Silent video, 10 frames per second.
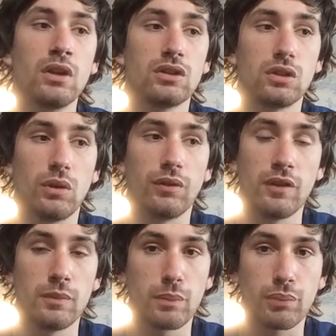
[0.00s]
So what
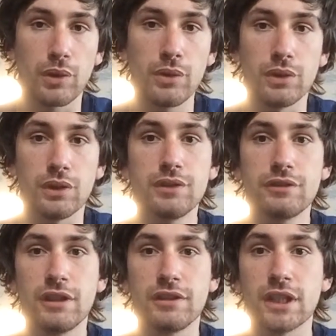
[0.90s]
Filmic Pro
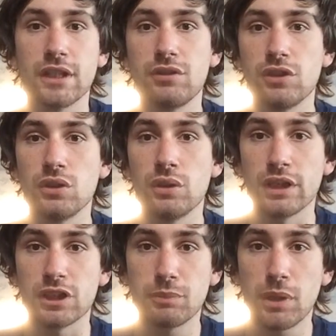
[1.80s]
does is it gives you an
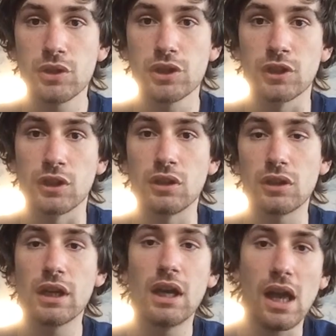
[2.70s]
exposure
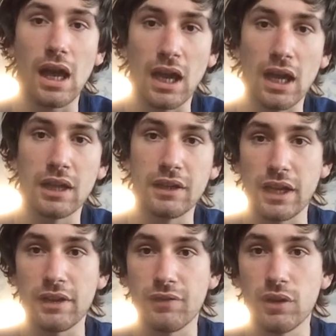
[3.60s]
lock and
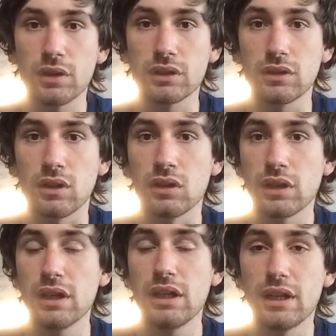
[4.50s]
a focus
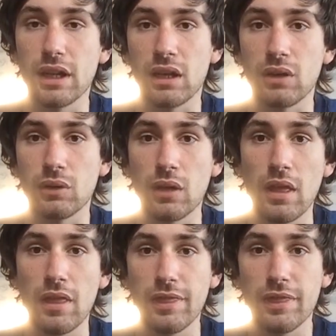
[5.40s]
lock. Now,
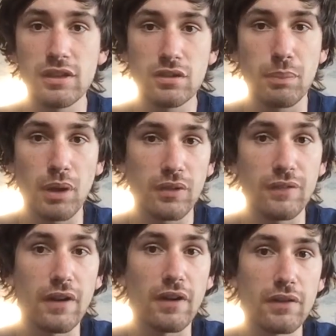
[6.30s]
these are both
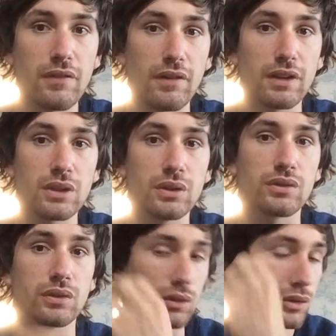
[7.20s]
very, very
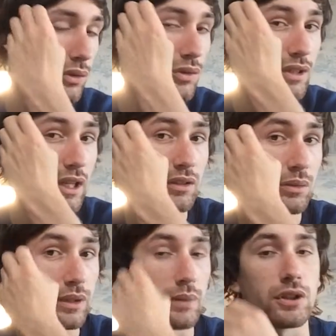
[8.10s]
useful tools, as I
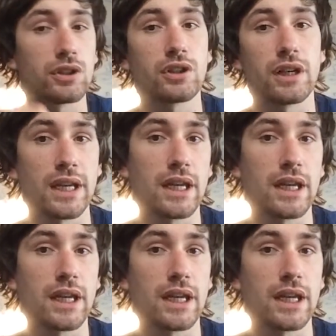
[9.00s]
will demonstrate